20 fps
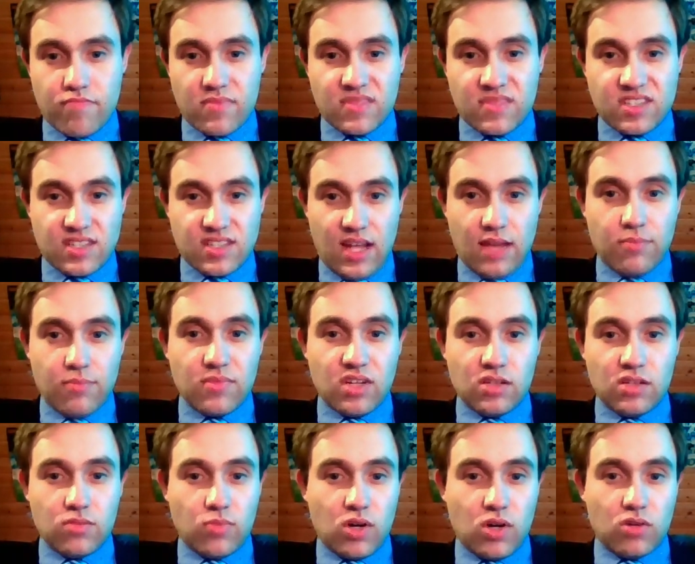
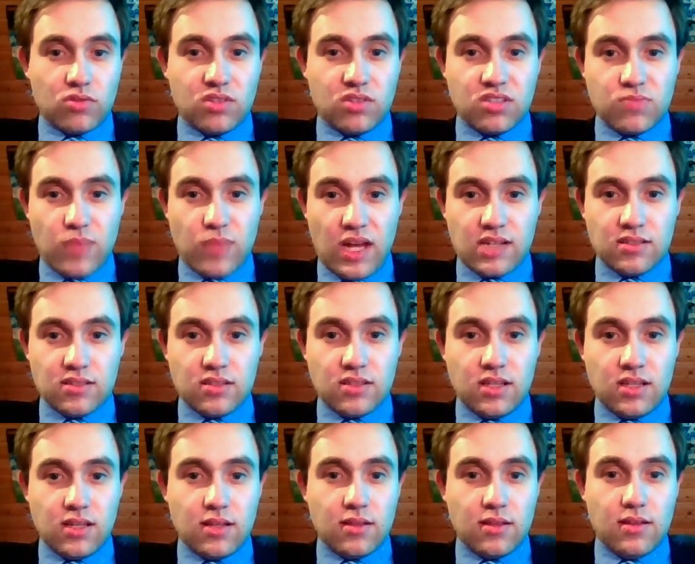statement about
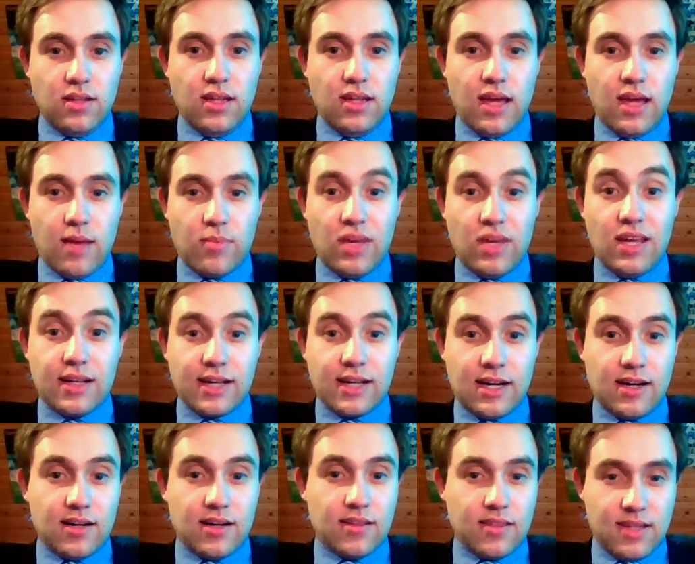disbanding the
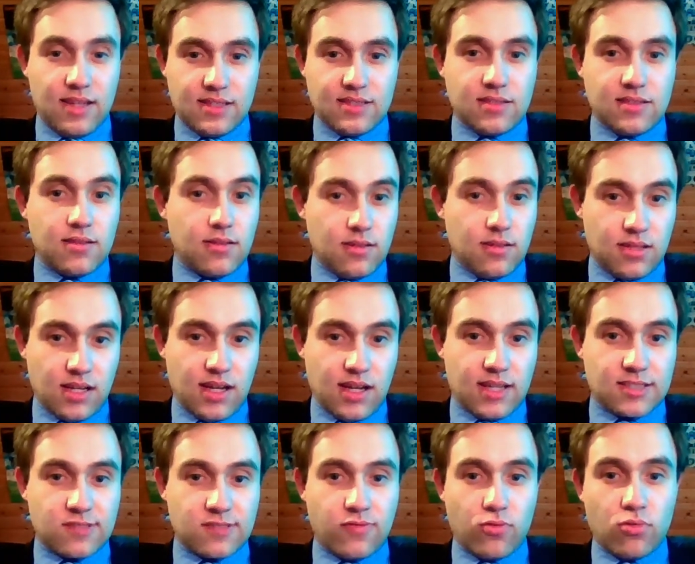MEK, that's the
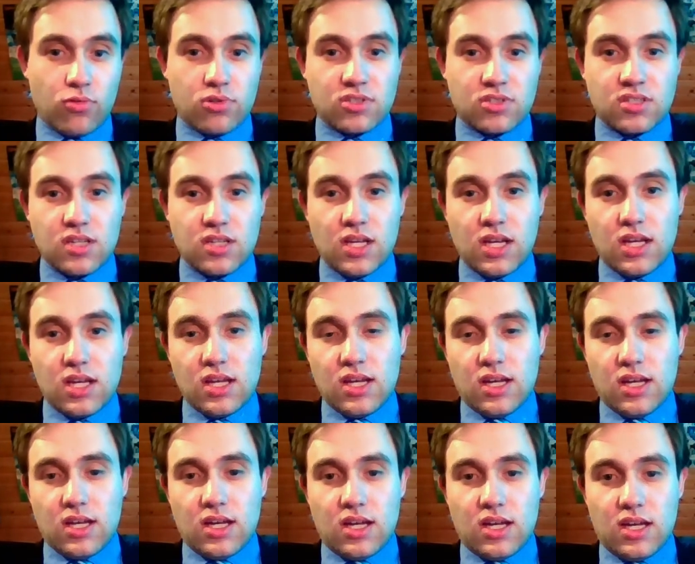task force,
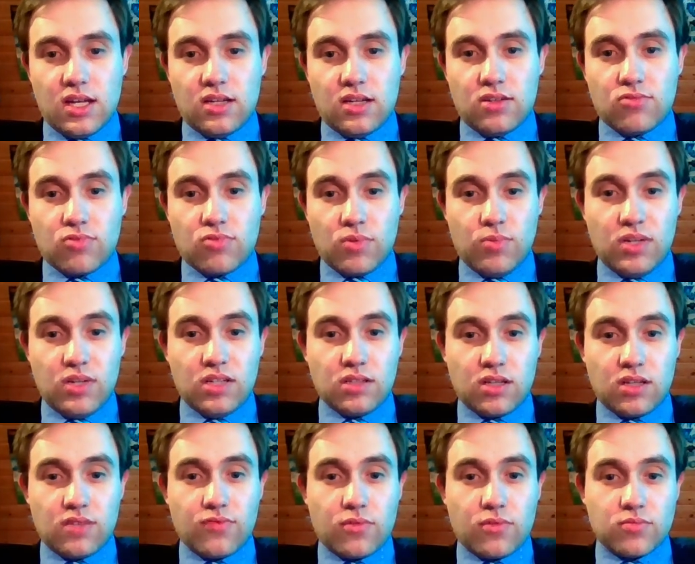and
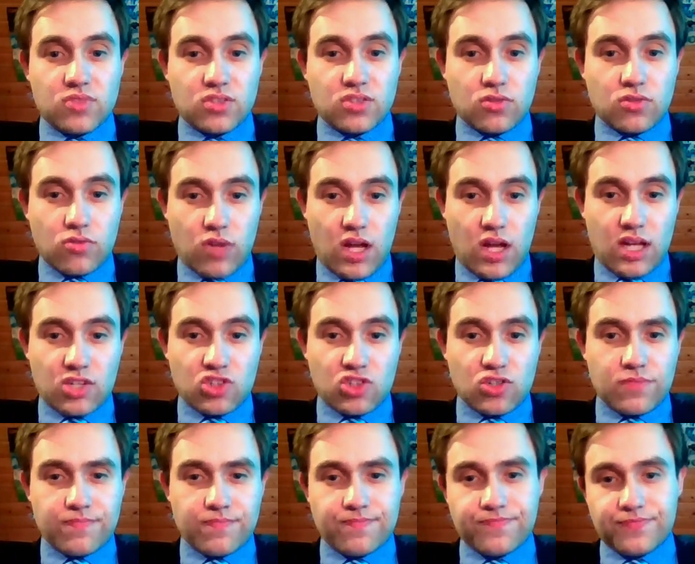rebuilding it from
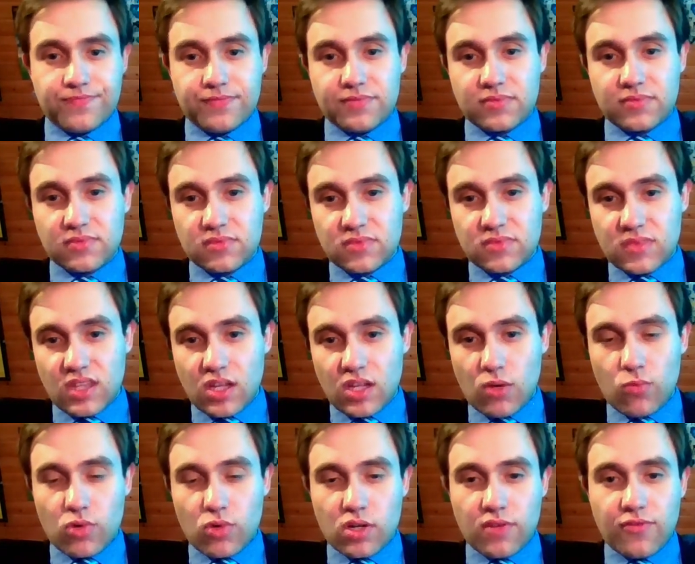scratch,
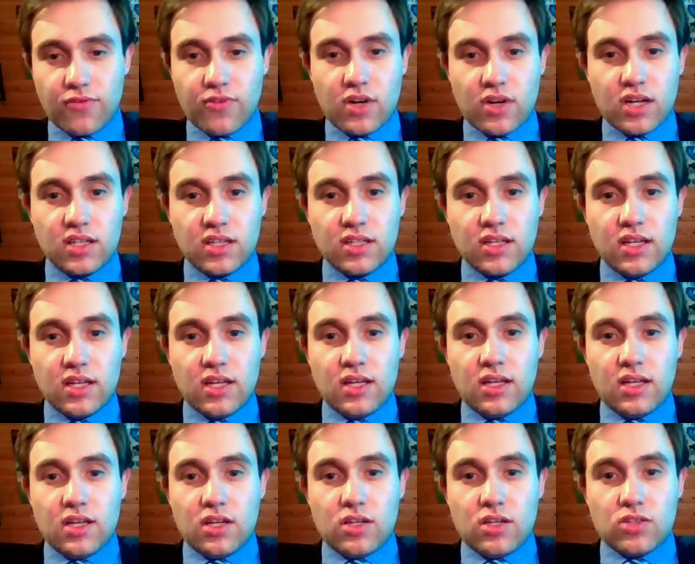what I find
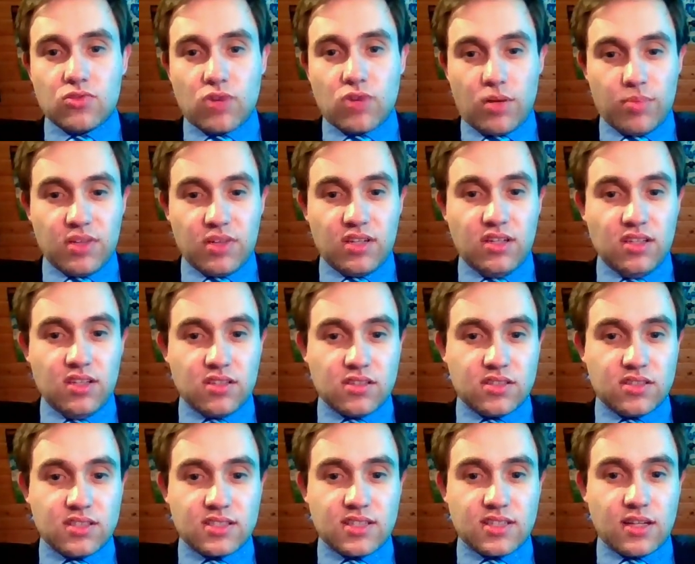troubling here
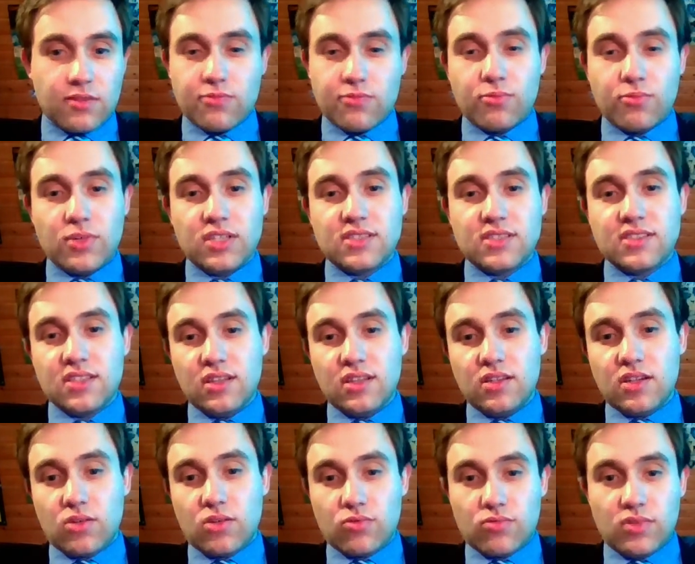is that we still
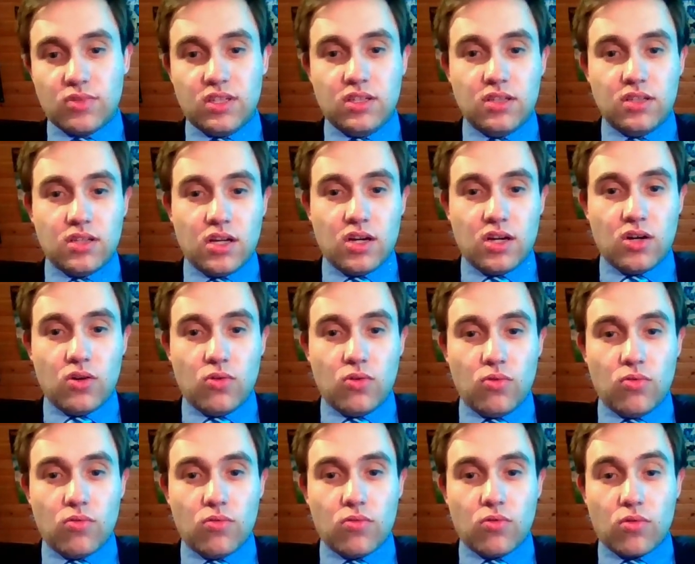don't really
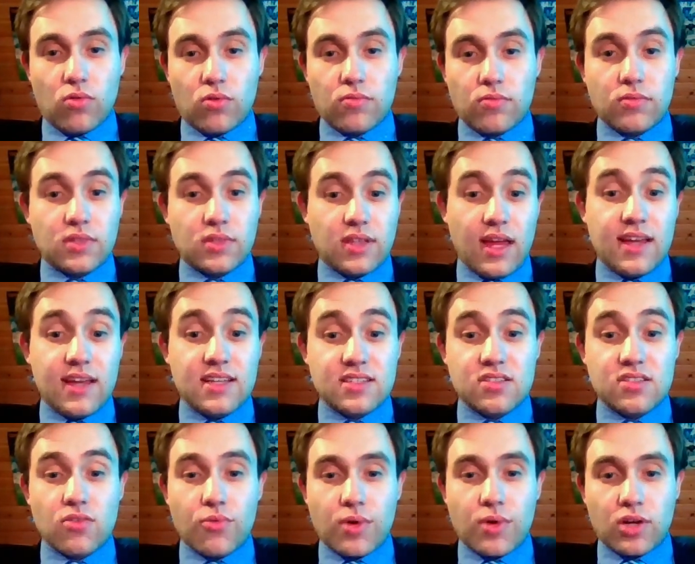know, or there
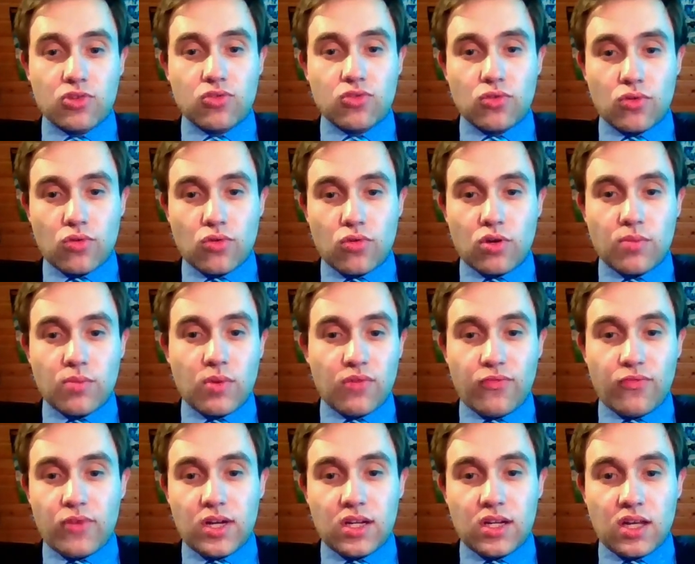is no actual talk
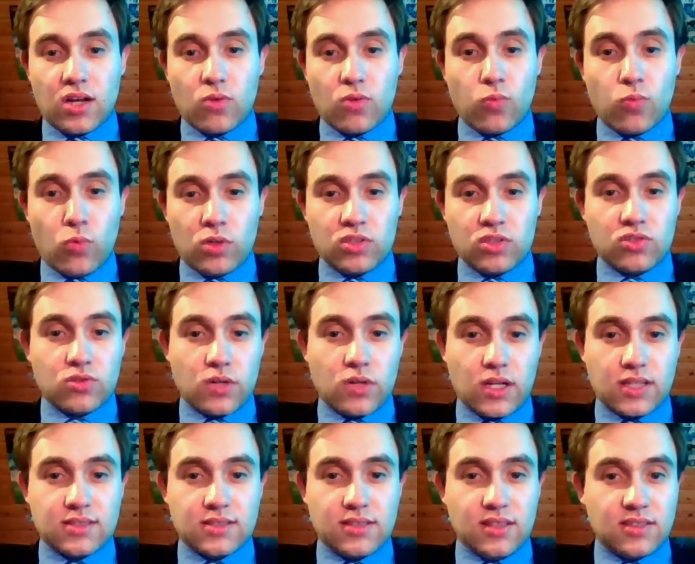about finding out what
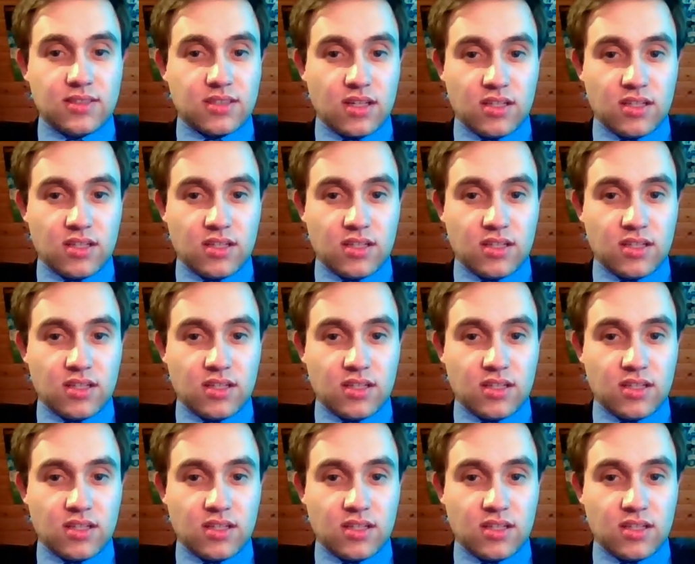attracts these